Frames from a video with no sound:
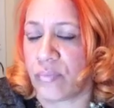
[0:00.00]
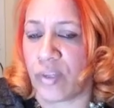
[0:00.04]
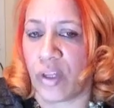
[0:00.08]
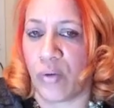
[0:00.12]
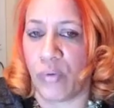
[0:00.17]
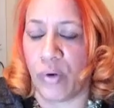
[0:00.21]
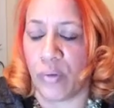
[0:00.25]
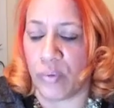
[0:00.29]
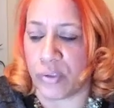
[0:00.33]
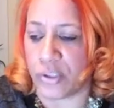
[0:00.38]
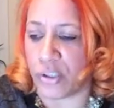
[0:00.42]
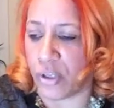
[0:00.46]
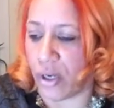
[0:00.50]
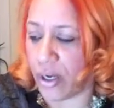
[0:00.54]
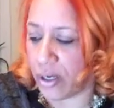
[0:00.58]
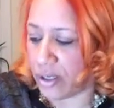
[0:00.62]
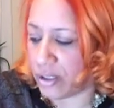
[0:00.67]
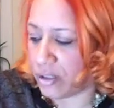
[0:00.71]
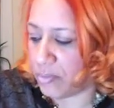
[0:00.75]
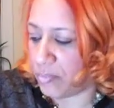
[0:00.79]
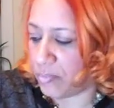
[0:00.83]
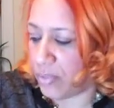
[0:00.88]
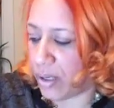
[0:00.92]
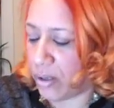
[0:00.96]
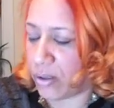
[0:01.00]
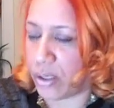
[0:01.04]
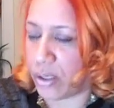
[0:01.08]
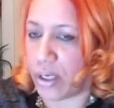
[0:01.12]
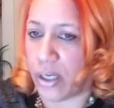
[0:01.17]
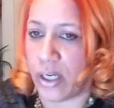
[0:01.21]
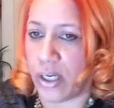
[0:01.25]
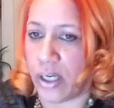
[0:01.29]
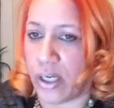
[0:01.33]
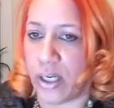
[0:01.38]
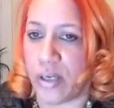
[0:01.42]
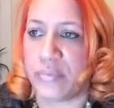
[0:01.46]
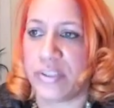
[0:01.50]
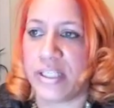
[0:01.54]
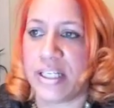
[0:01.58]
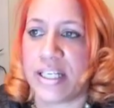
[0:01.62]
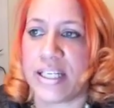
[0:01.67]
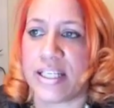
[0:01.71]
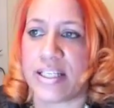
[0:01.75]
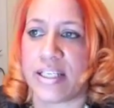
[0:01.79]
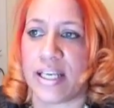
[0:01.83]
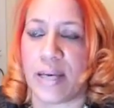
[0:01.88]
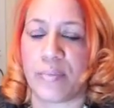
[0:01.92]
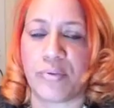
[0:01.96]
We were talking about
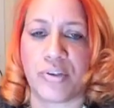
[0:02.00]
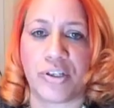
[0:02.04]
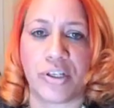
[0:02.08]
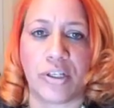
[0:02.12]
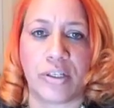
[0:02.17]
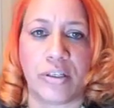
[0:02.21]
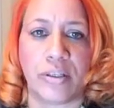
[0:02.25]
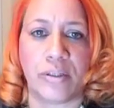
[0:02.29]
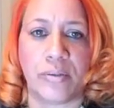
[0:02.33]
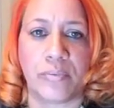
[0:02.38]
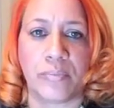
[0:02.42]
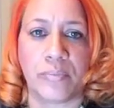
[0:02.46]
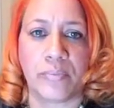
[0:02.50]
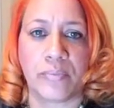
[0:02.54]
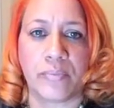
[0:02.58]
deception.